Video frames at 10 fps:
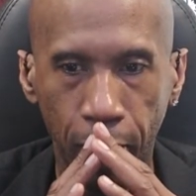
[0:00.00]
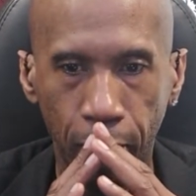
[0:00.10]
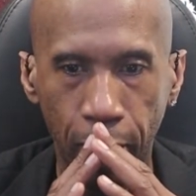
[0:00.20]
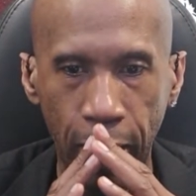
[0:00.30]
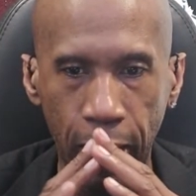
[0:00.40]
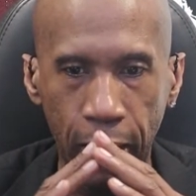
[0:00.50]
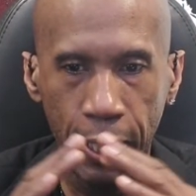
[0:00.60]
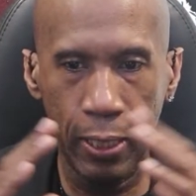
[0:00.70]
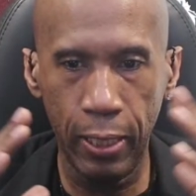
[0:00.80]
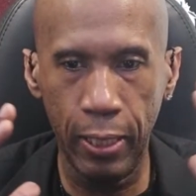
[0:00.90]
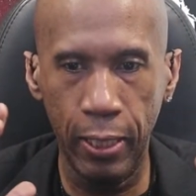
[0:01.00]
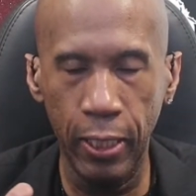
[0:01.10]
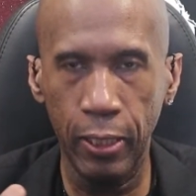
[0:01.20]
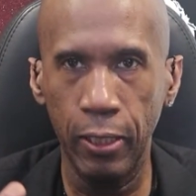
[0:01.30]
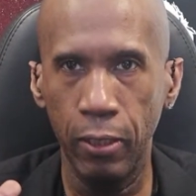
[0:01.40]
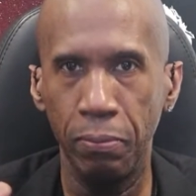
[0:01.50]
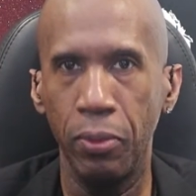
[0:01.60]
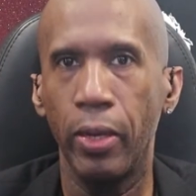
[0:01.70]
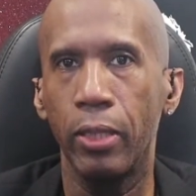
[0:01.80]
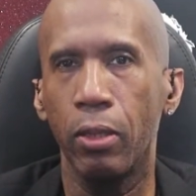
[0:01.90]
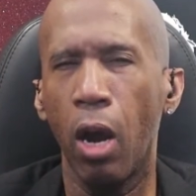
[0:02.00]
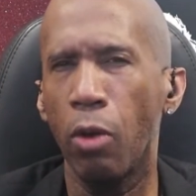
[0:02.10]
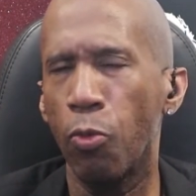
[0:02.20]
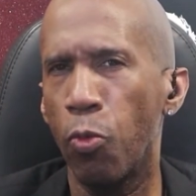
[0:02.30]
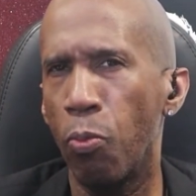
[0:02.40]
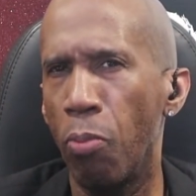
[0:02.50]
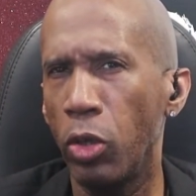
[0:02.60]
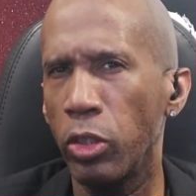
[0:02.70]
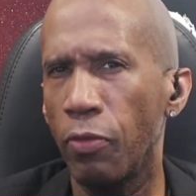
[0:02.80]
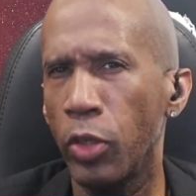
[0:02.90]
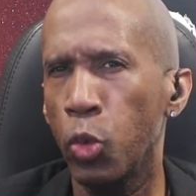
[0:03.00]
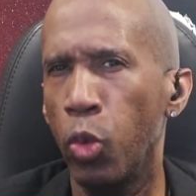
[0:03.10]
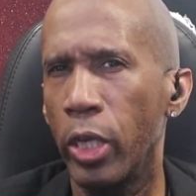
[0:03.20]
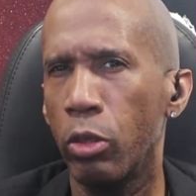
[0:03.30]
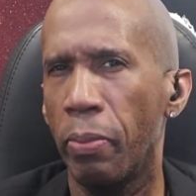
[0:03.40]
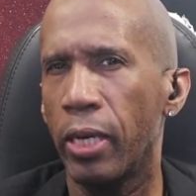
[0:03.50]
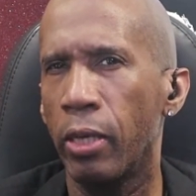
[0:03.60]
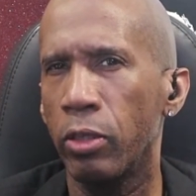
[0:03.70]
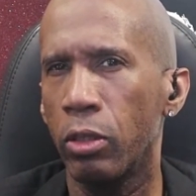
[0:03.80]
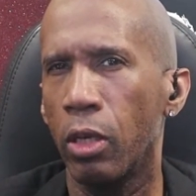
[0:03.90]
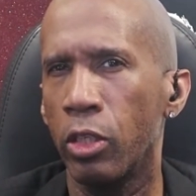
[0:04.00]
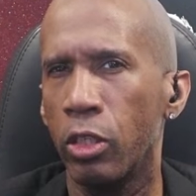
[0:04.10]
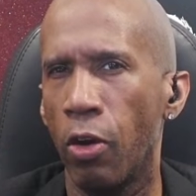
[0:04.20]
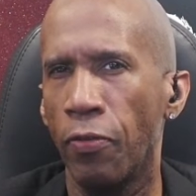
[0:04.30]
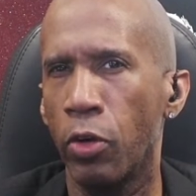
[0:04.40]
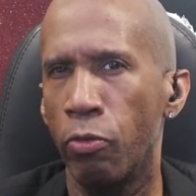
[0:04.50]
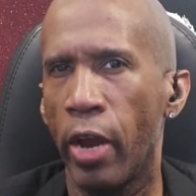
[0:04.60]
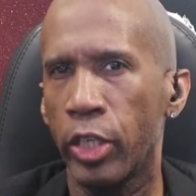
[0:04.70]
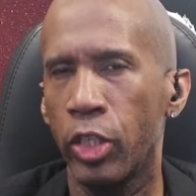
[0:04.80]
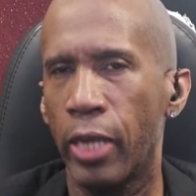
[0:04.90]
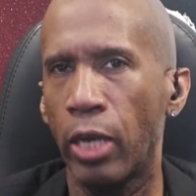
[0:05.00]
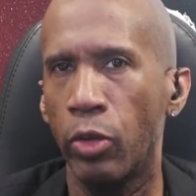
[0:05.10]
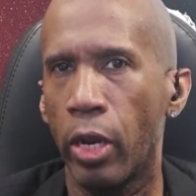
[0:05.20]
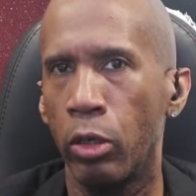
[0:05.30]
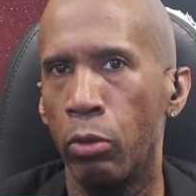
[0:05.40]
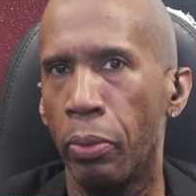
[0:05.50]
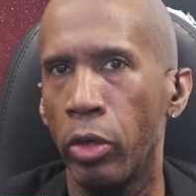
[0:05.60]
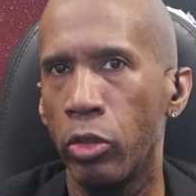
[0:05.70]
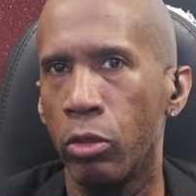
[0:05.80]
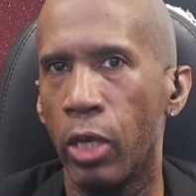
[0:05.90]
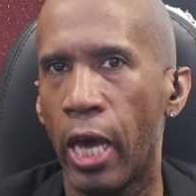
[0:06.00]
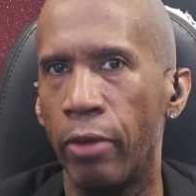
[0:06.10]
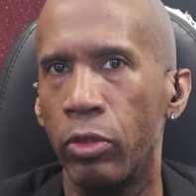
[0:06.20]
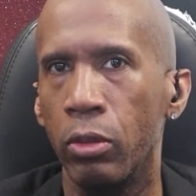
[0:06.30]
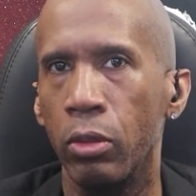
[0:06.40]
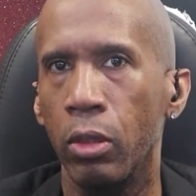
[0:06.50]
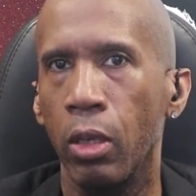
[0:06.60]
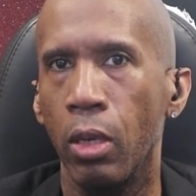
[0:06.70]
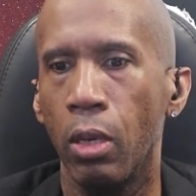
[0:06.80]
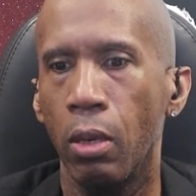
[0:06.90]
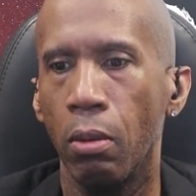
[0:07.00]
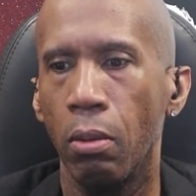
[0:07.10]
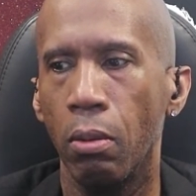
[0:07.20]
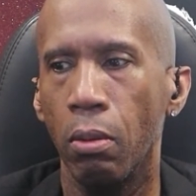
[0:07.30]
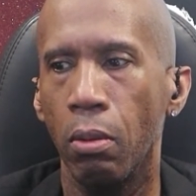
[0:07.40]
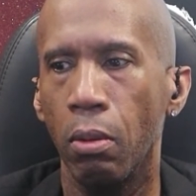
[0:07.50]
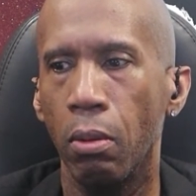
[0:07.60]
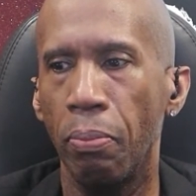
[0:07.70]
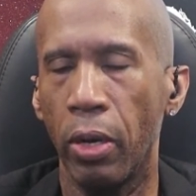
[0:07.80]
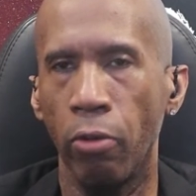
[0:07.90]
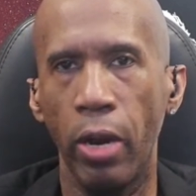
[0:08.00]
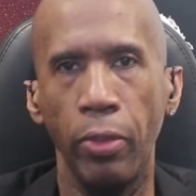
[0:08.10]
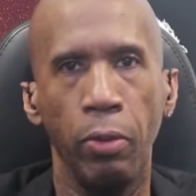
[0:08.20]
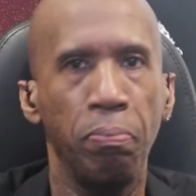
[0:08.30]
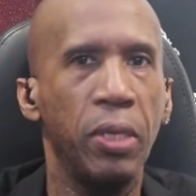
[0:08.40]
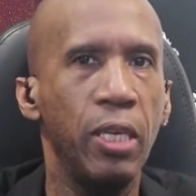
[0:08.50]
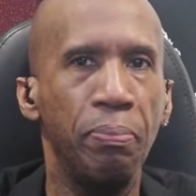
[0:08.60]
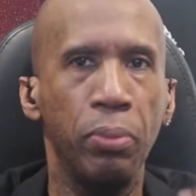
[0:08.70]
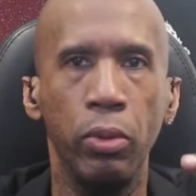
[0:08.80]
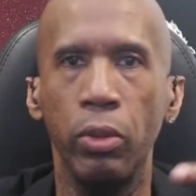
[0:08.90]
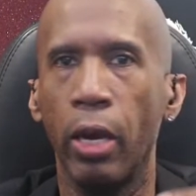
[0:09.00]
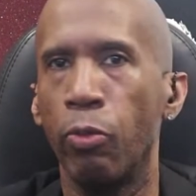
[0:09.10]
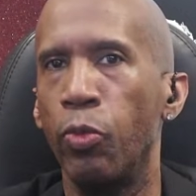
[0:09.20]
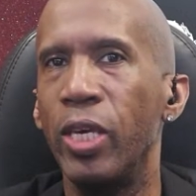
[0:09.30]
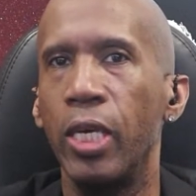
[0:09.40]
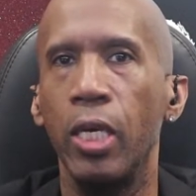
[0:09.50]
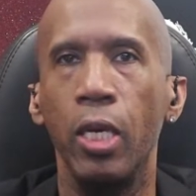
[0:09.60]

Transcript: And this is the point. Are most of us willing to make a self-correction, not only in our own personal lives, but around the people that we